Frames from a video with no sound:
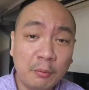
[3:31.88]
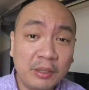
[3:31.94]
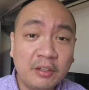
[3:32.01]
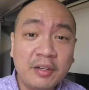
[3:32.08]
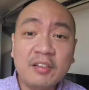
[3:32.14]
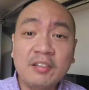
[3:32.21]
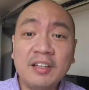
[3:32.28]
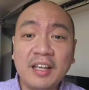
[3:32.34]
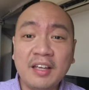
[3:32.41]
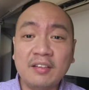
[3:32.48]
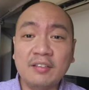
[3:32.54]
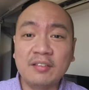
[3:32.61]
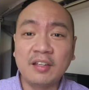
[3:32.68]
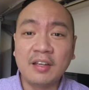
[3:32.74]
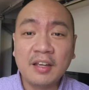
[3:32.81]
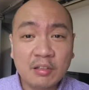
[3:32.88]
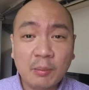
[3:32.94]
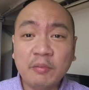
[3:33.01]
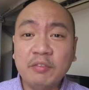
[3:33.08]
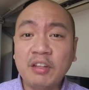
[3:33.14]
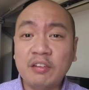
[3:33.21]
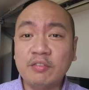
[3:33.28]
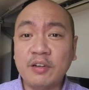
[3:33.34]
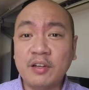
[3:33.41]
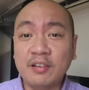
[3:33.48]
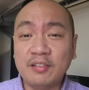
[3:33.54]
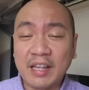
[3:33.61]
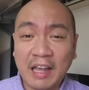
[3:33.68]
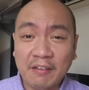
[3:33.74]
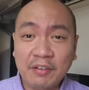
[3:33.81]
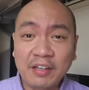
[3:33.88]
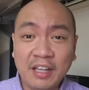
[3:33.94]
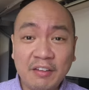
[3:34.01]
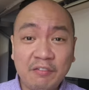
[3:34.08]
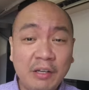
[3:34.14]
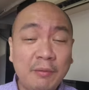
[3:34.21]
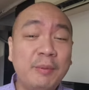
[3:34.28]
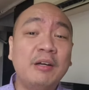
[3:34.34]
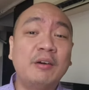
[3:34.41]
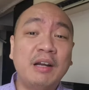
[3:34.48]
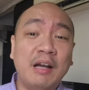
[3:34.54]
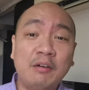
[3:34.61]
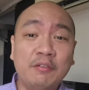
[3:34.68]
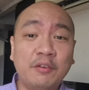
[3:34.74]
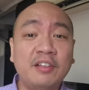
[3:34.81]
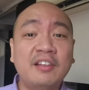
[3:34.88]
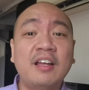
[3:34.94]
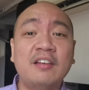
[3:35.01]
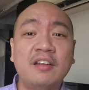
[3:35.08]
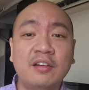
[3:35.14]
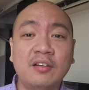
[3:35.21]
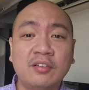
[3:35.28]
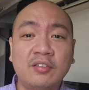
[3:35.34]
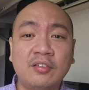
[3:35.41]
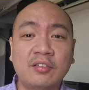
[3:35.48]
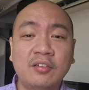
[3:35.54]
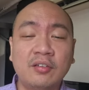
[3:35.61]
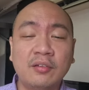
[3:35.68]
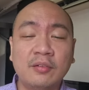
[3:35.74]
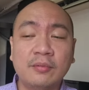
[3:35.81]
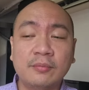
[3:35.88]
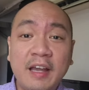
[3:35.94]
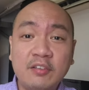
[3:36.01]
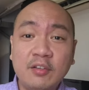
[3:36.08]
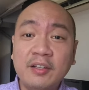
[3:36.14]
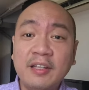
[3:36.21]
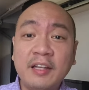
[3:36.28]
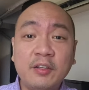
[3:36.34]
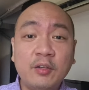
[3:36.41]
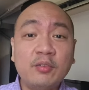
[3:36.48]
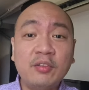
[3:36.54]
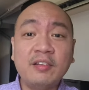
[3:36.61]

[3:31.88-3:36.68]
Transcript: Well, the reason is, some of these funds haven't even been around for 10 years. I saw that